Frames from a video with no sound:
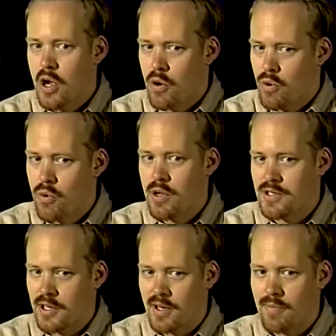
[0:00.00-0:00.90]
Who
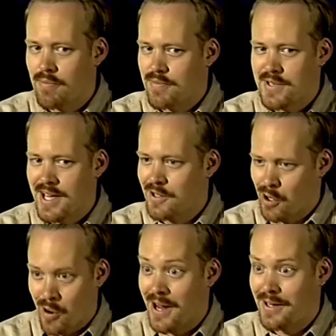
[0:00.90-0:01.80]
is going to take their
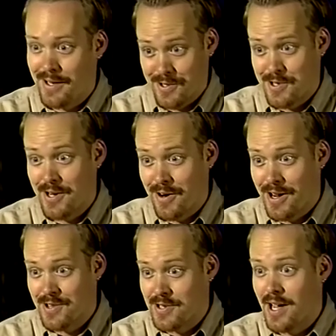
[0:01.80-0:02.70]
grandkids here
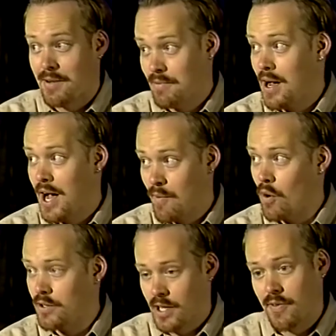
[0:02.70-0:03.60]
and say, I
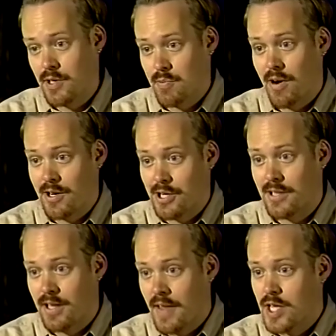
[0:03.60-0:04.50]
worked on this
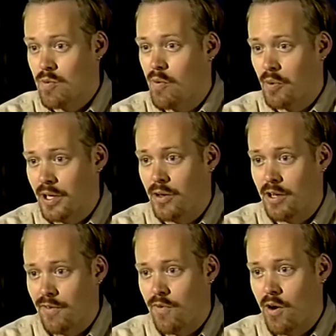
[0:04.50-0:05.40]
project? And that's what we're really
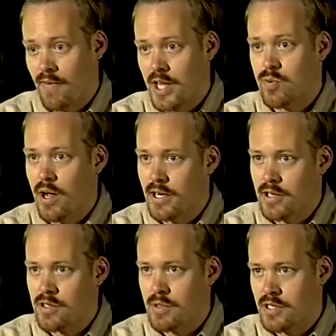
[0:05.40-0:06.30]
looking for. And that's why it
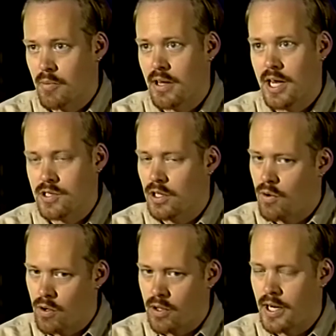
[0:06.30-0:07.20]
needs to be somebody that has a
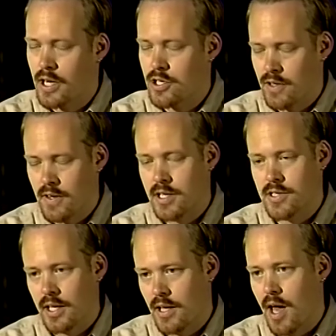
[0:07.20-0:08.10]
local connection, things
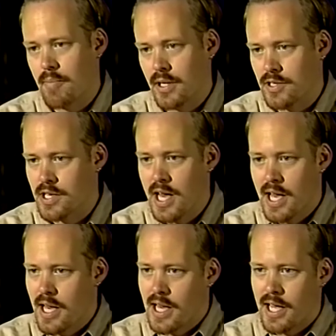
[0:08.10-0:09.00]
like that, because
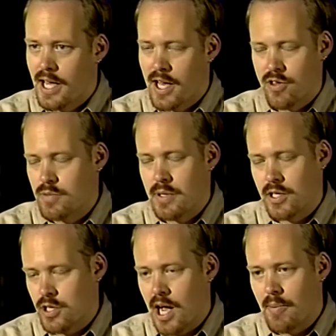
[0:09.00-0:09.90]
it can't just be a
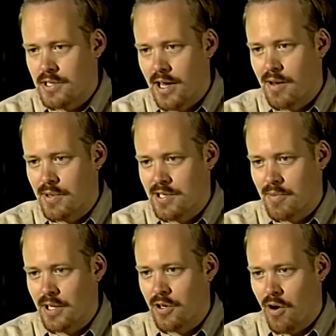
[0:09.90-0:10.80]
job. It's got to be
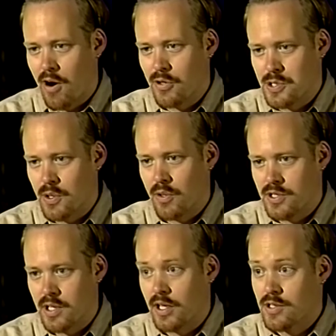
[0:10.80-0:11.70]
something that your heart and soul
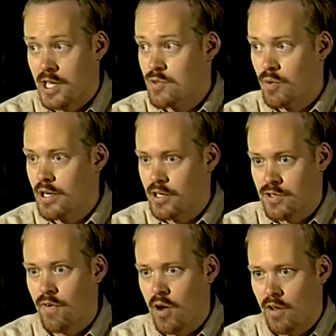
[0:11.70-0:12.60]
is in, because that's what it is
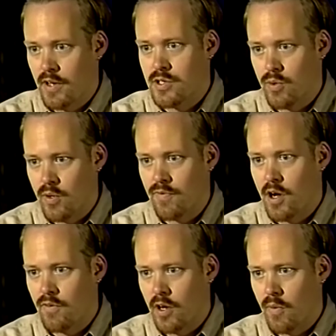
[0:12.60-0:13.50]
for all of us who are
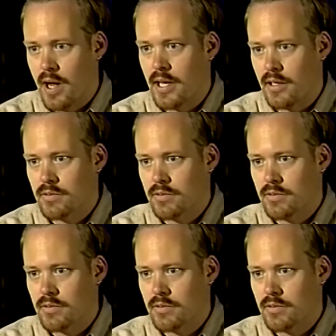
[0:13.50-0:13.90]
involved already.